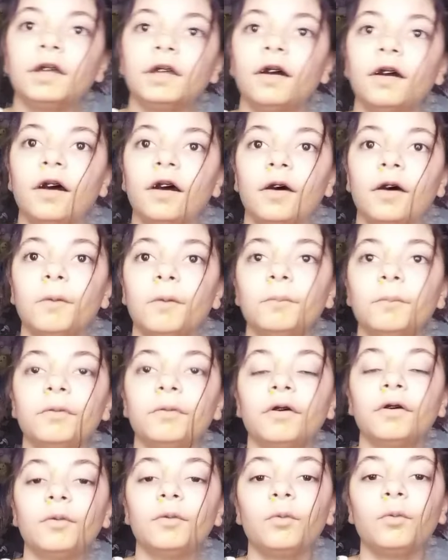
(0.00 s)

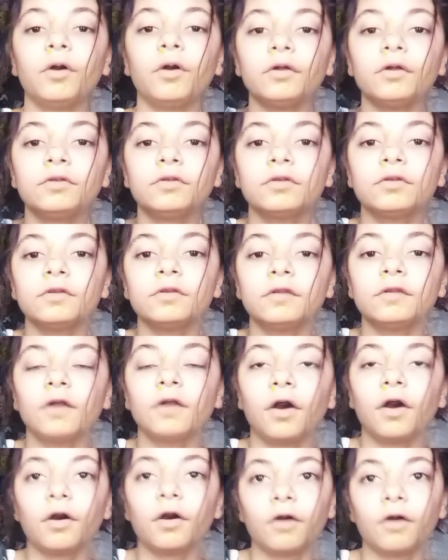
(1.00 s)
But words
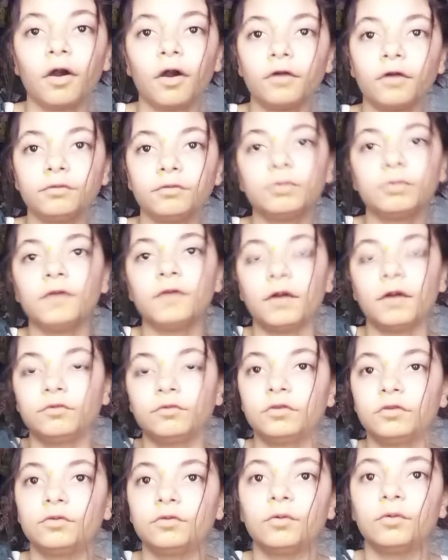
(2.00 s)
are hard to
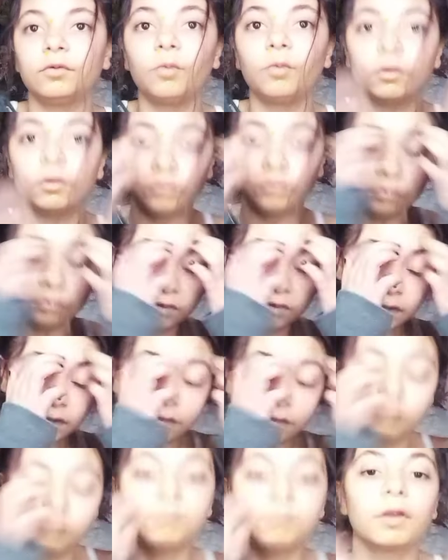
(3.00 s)
pronounce once you
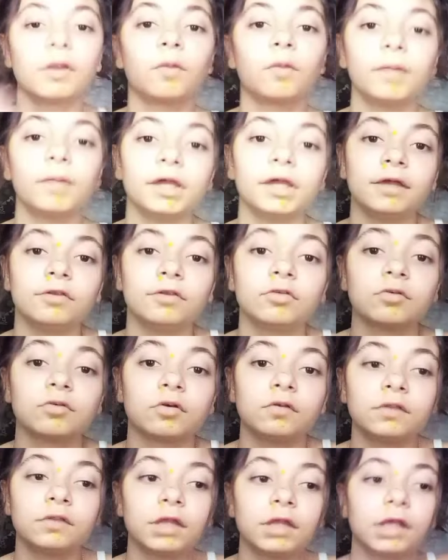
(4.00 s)
get this metal plate in.
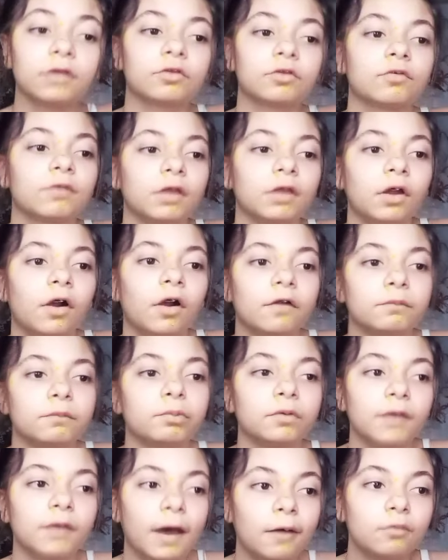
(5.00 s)
Certain things are really hard to
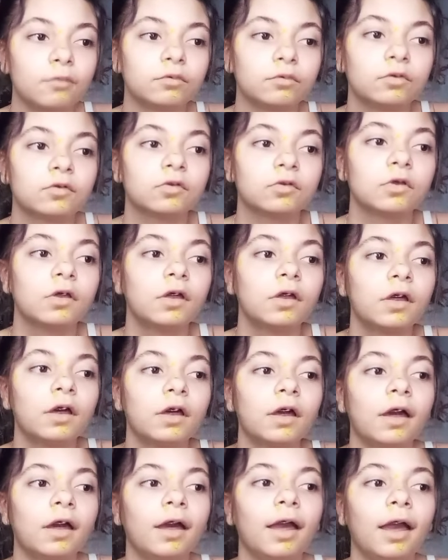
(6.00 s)
pronounce.
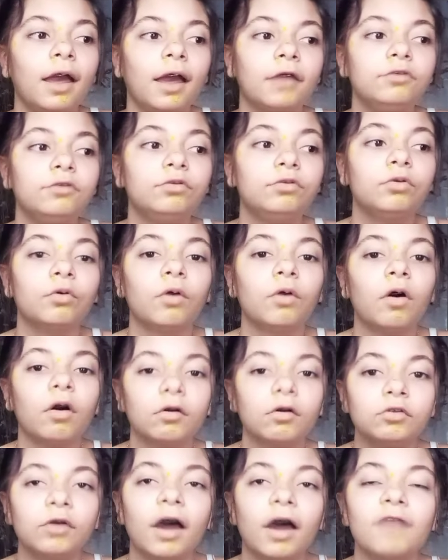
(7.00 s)
And you'll
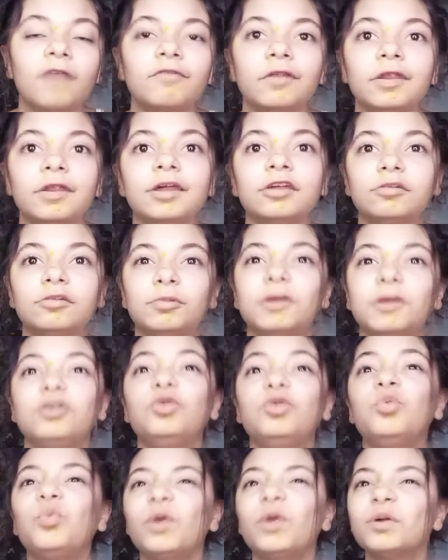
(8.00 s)
also have a lisp, and
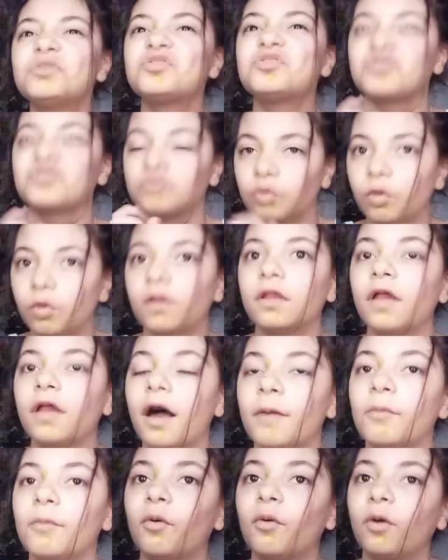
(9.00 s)
you will drool a
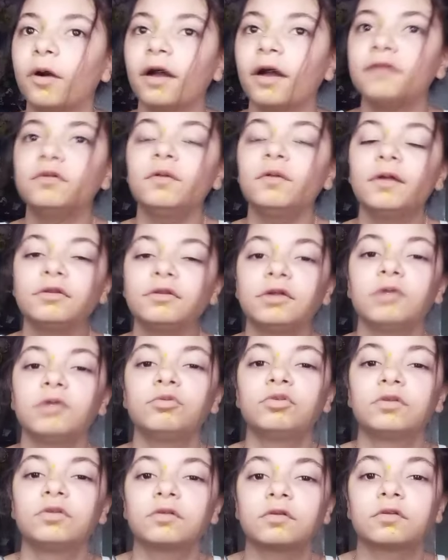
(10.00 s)
lot more. I know that
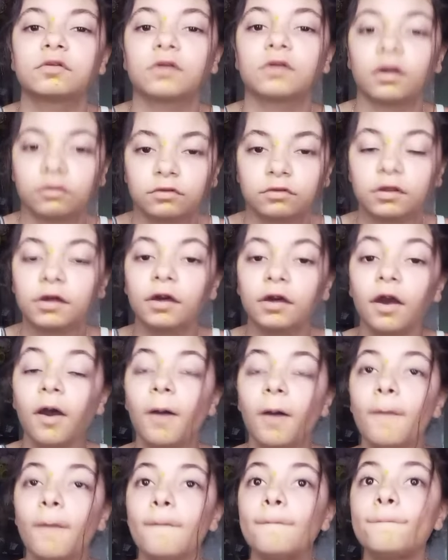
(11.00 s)
sounds disgusting,
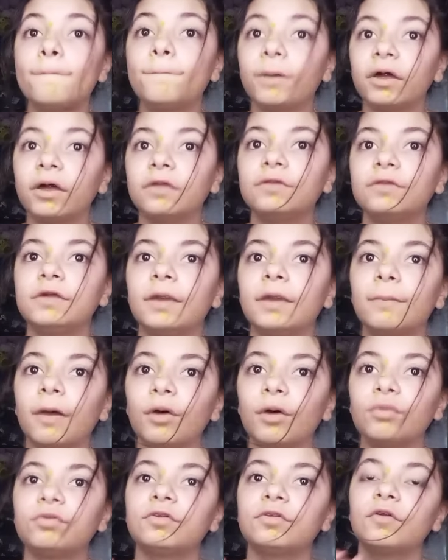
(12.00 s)
but the
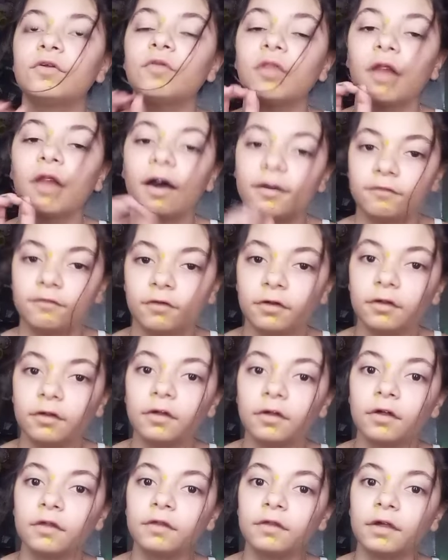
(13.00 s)
amount of
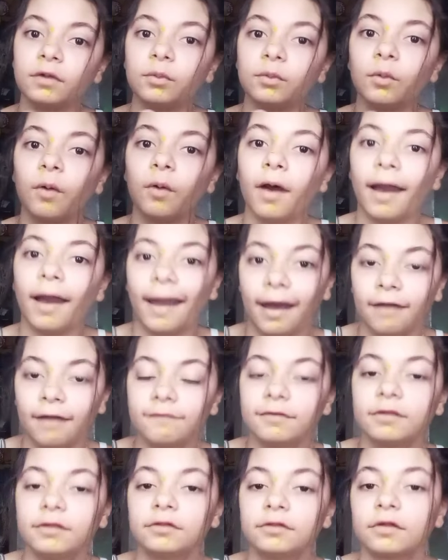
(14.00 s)
saliva that you will
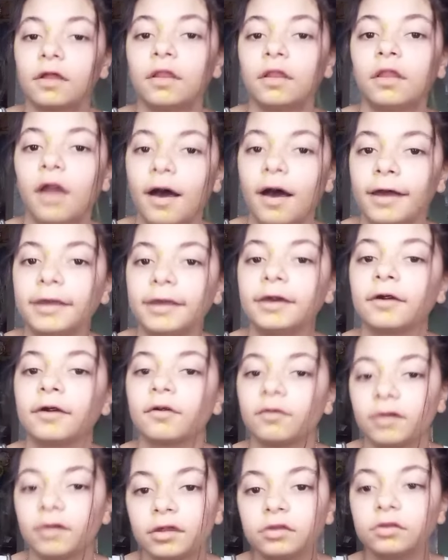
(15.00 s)
have is a lot
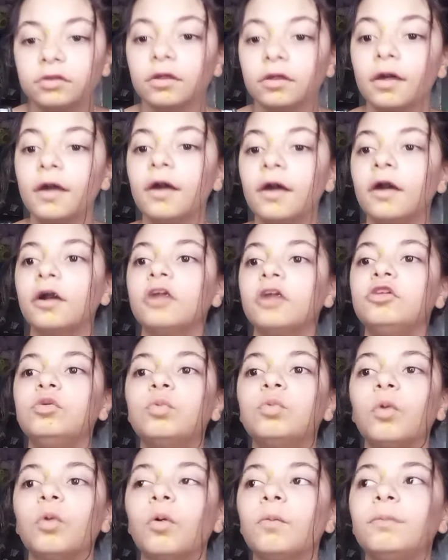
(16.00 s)
increased because
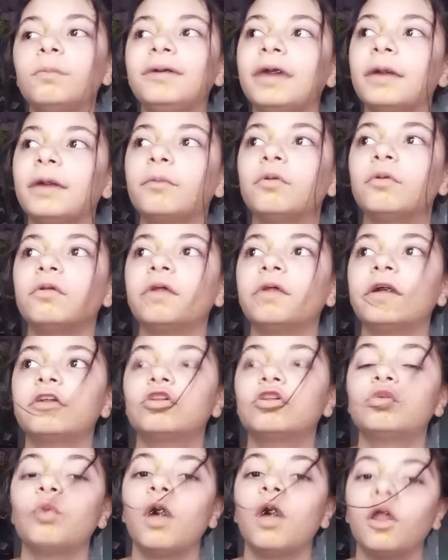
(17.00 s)
you won't be able to, like,
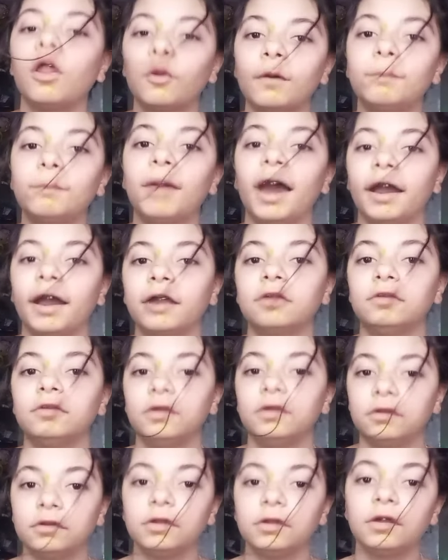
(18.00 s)
swallow it back as
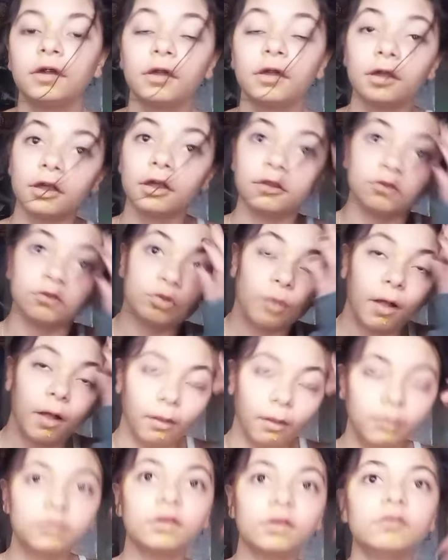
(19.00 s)
easy. And
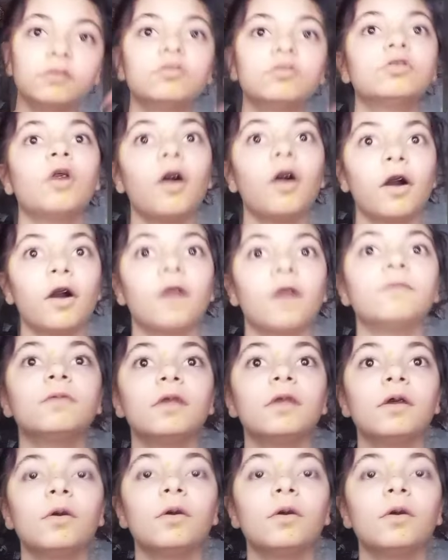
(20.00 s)
swallowing things is hard.